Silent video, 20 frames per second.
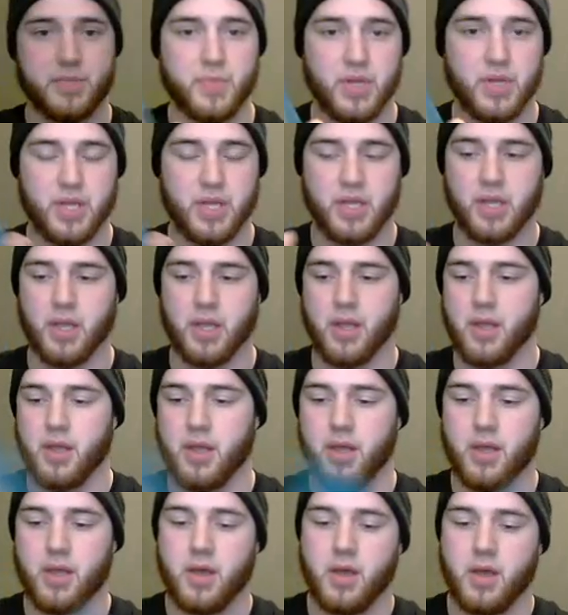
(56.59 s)
it's big.
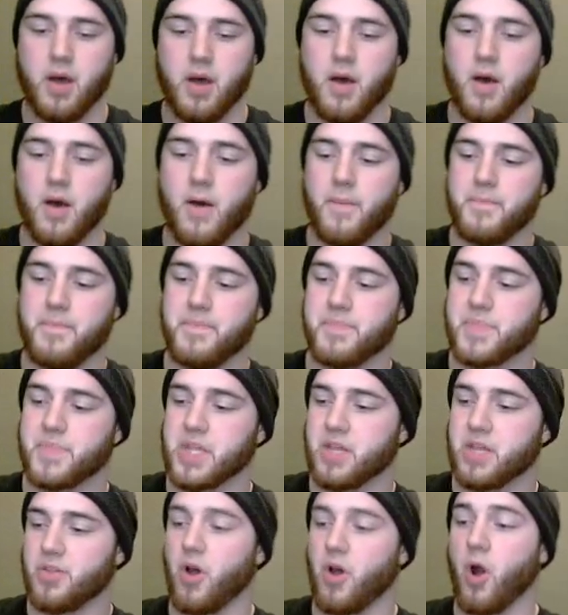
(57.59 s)

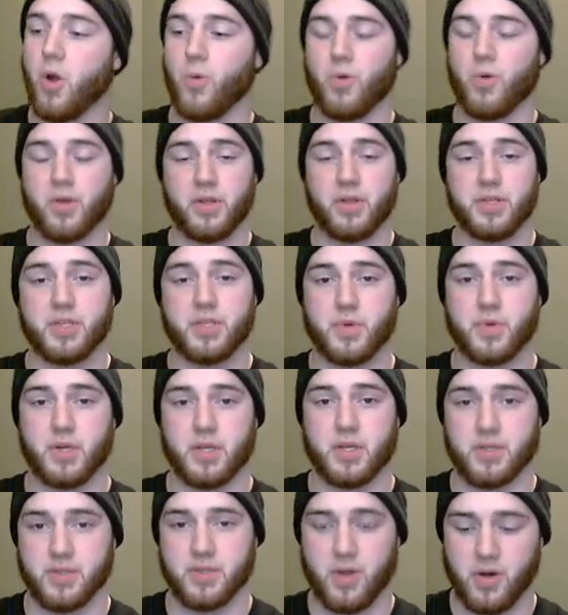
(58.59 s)
The artwork in this
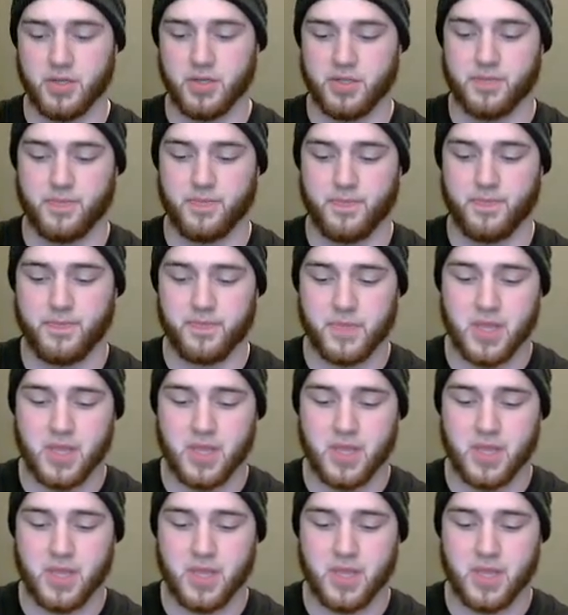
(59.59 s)
book is awesome.